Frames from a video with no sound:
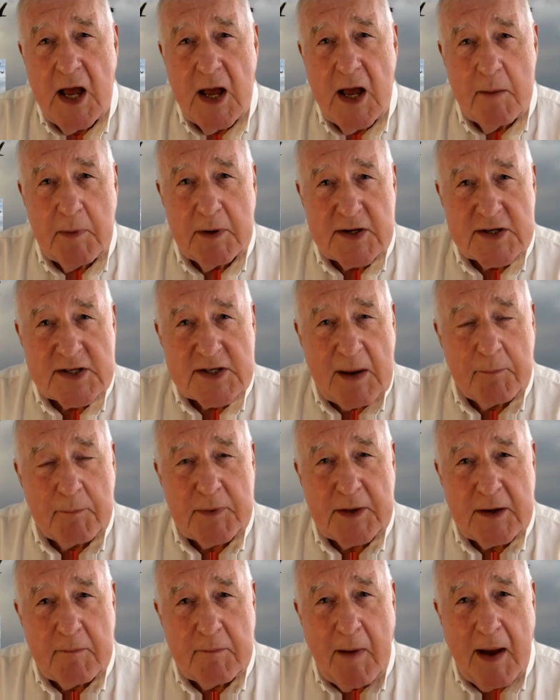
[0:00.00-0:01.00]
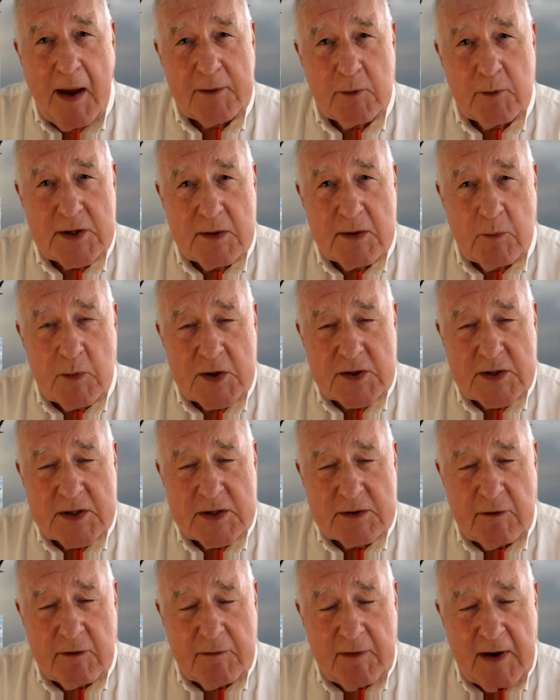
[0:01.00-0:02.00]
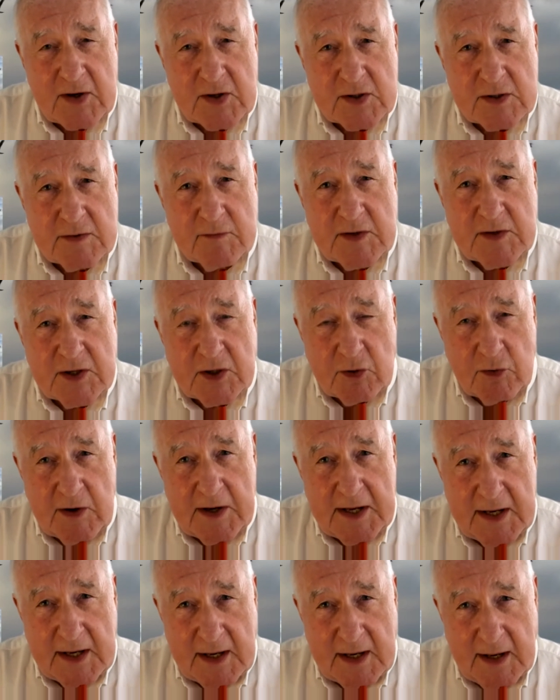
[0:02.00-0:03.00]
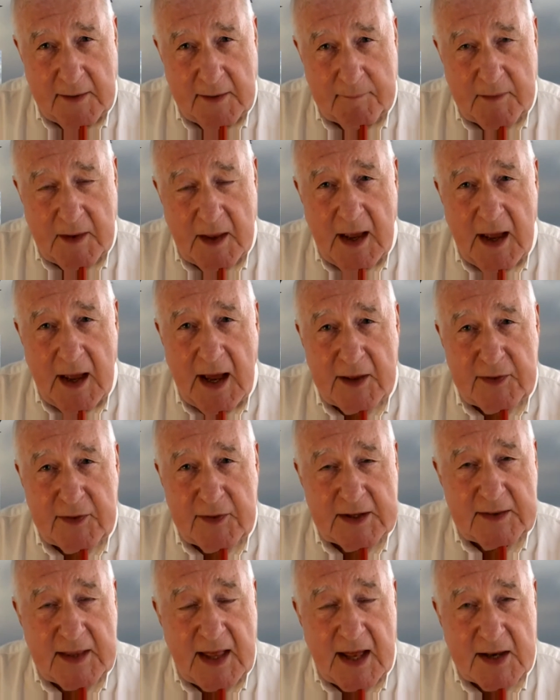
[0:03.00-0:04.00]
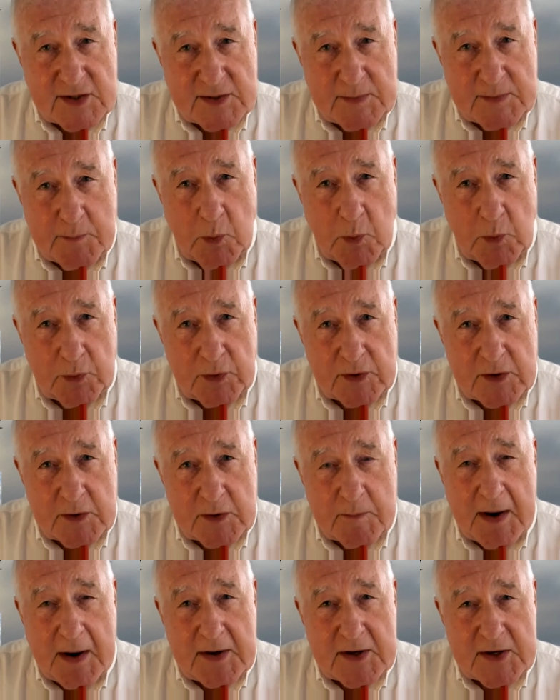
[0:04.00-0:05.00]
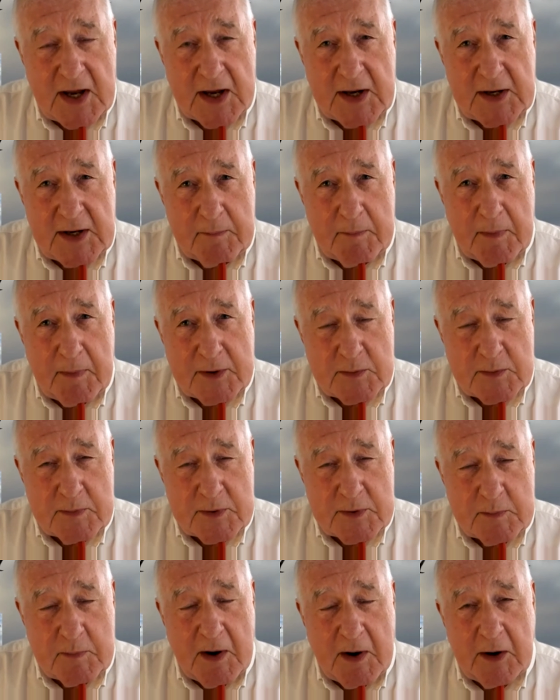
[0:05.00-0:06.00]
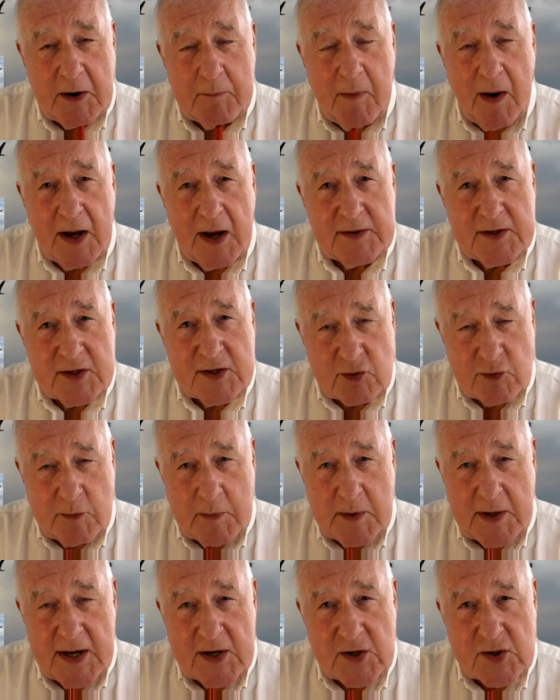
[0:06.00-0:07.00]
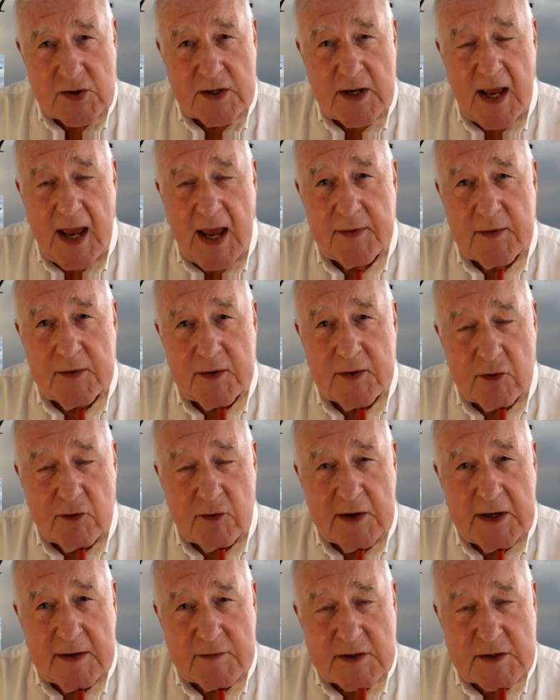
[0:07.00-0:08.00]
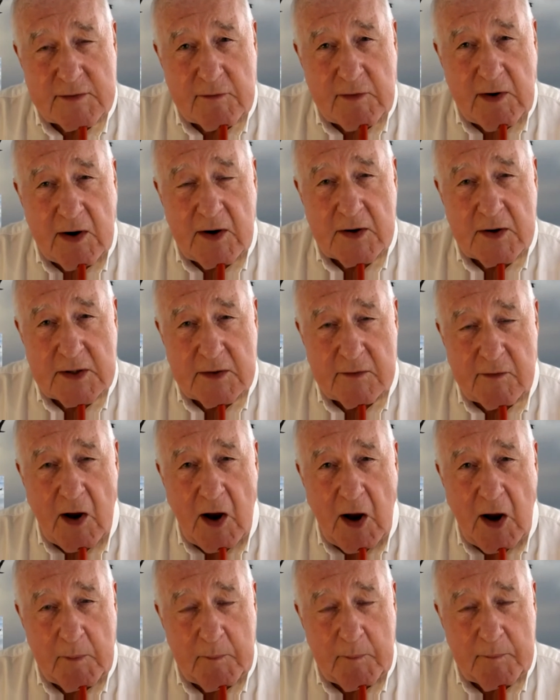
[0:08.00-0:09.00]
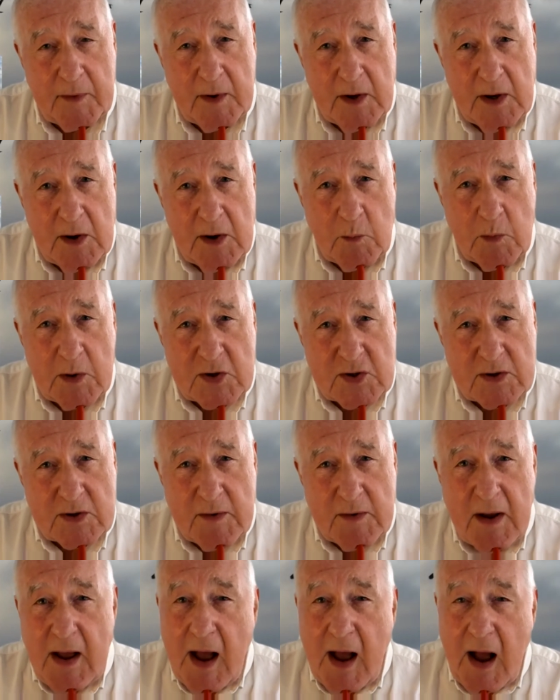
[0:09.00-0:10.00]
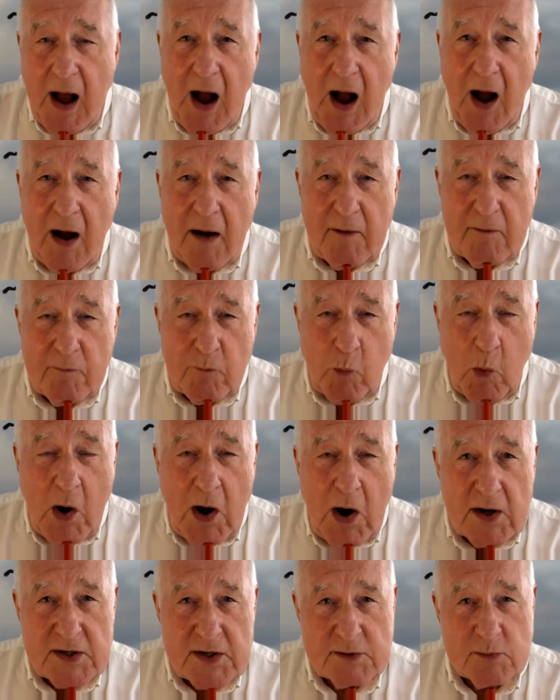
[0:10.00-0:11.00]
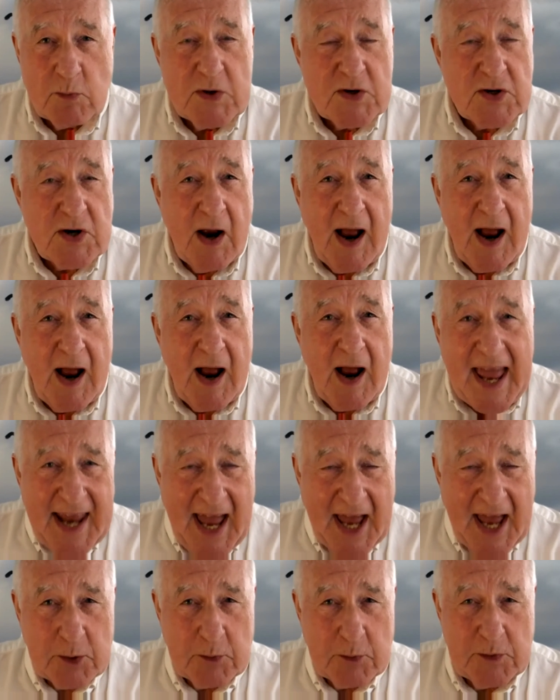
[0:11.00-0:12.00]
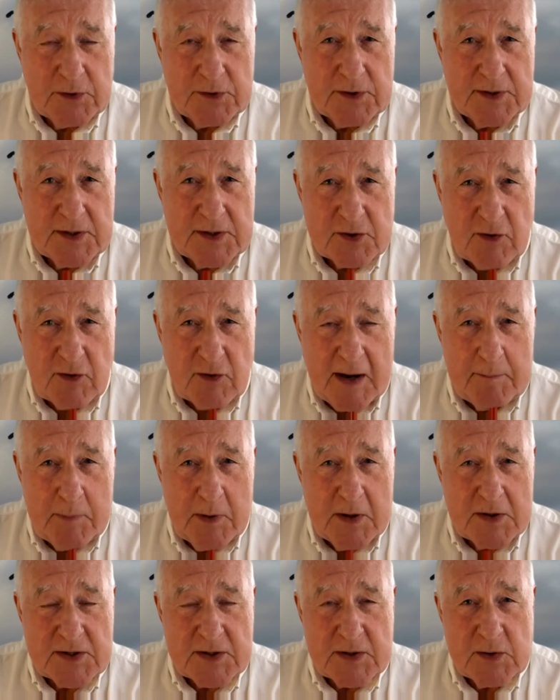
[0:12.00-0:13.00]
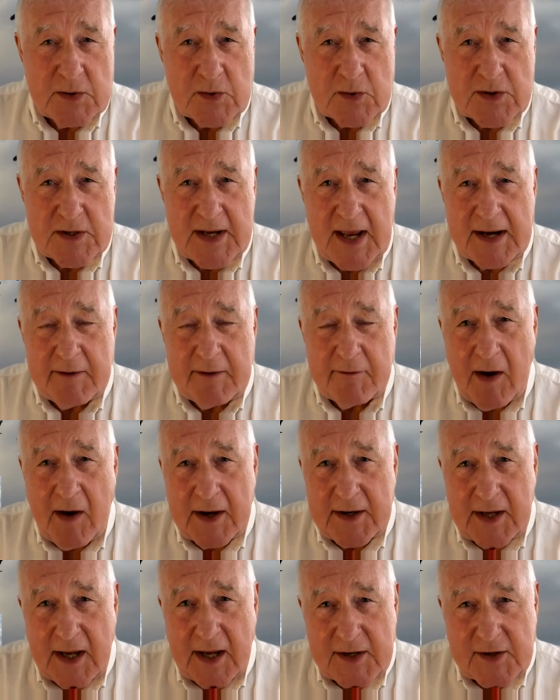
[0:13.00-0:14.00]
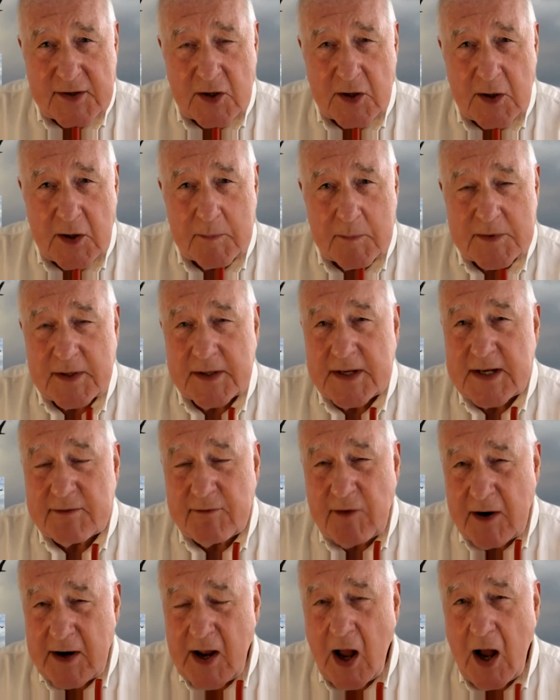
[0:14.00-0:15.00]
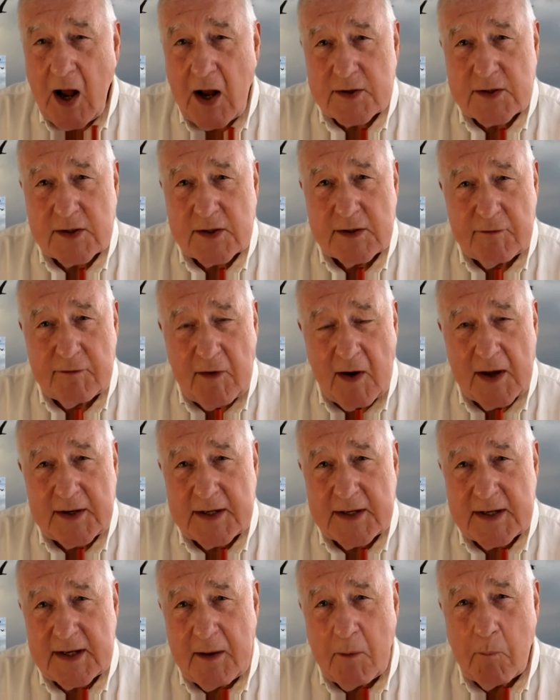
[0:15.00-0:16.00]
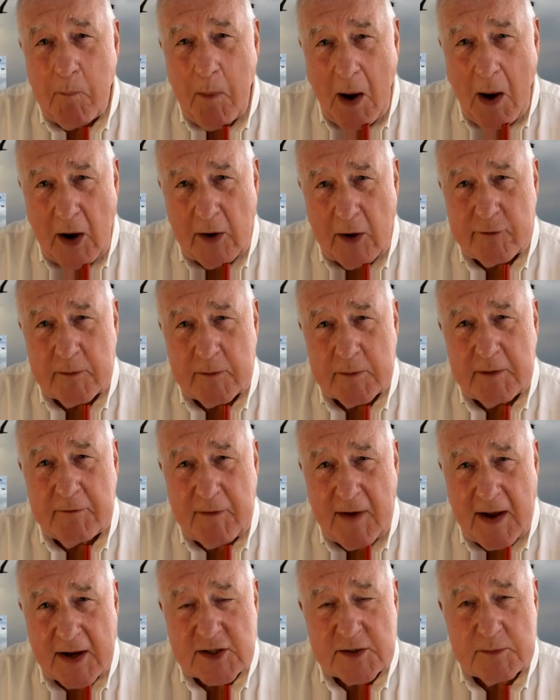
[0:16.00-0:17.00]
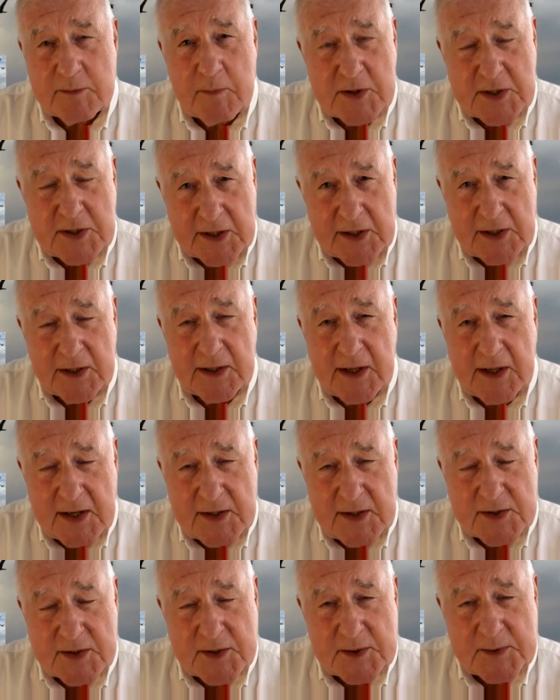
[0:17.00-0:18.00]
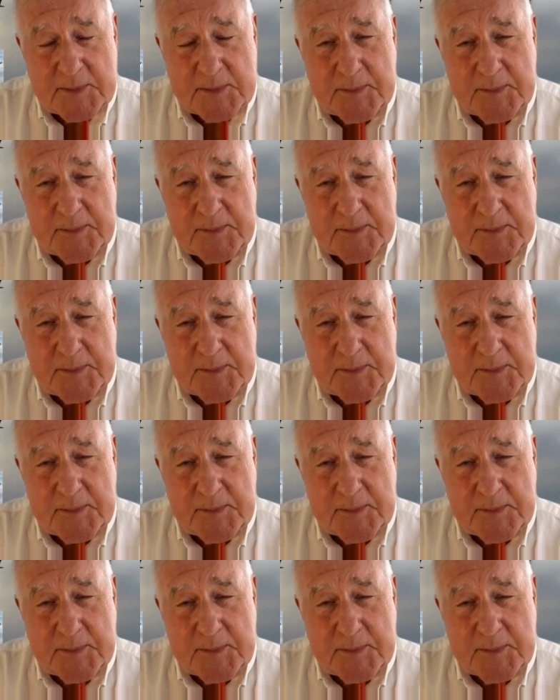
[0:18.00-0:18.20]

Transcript: but as something about which is a reflection of degree. I think that's important to maintain and to bear in mind, discrimination and the degree of severity of harm, which are words which are inadequate to describe persecution in any finite terms, and it's very hard to define it apart from the facts of particular cases.